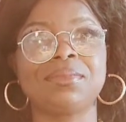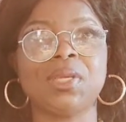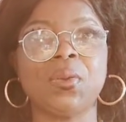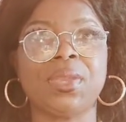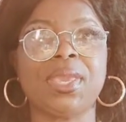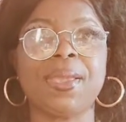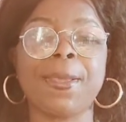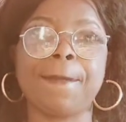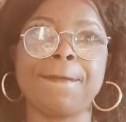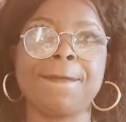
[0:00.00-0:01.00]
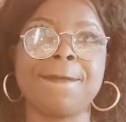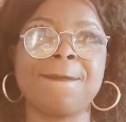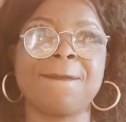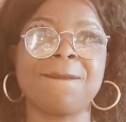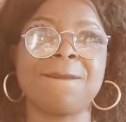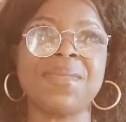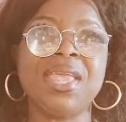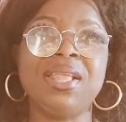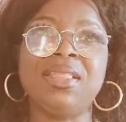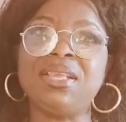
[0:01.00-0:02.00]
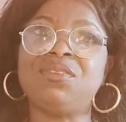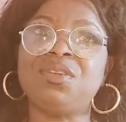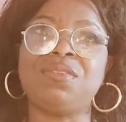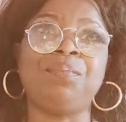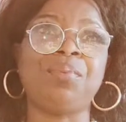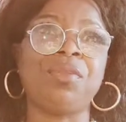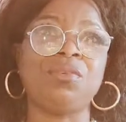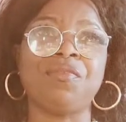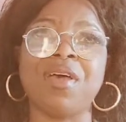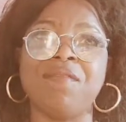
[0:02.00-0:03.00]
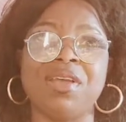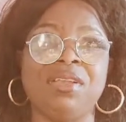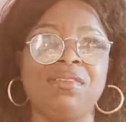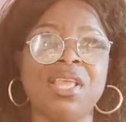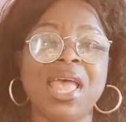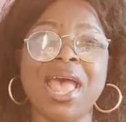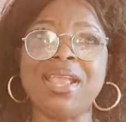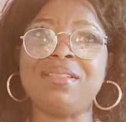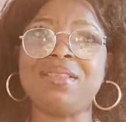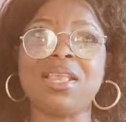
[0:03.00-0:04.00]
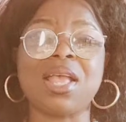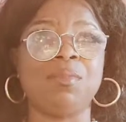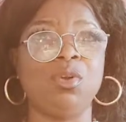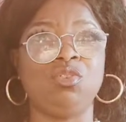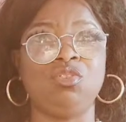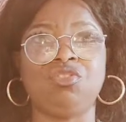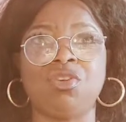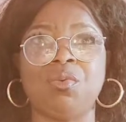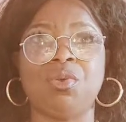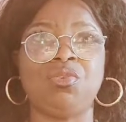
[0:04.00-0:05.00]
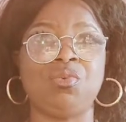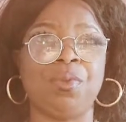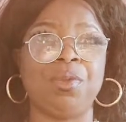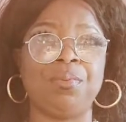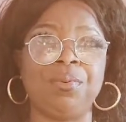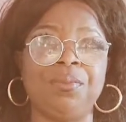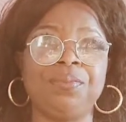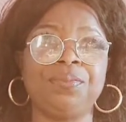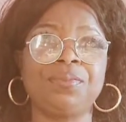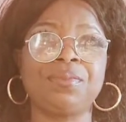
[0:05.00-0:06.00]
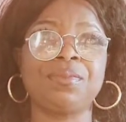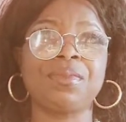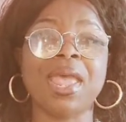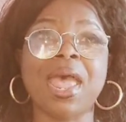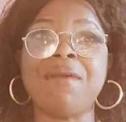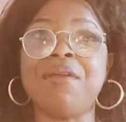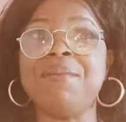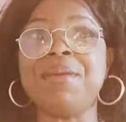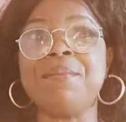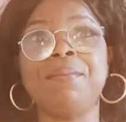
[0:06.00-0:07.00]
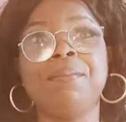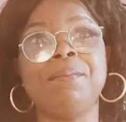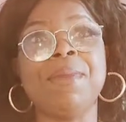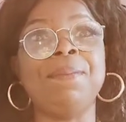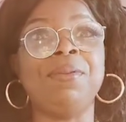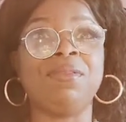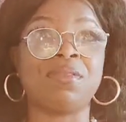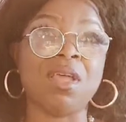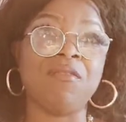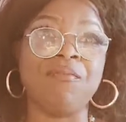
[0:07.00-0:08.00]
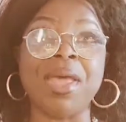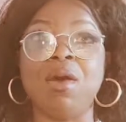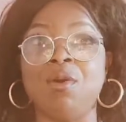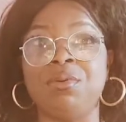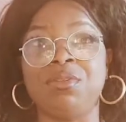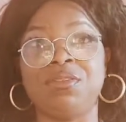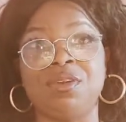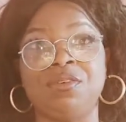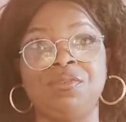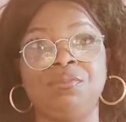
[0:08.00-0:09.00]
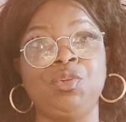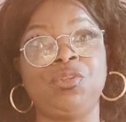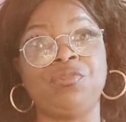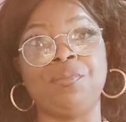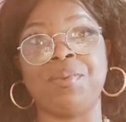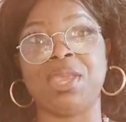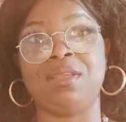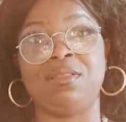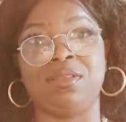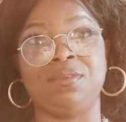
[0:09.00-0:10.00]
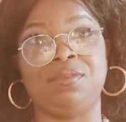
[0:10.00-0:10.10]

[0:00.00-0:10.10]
Okay? This is just a piece of advice I think I'm going to share with you people. I remember myself, my humble self, beautiful Becky TV.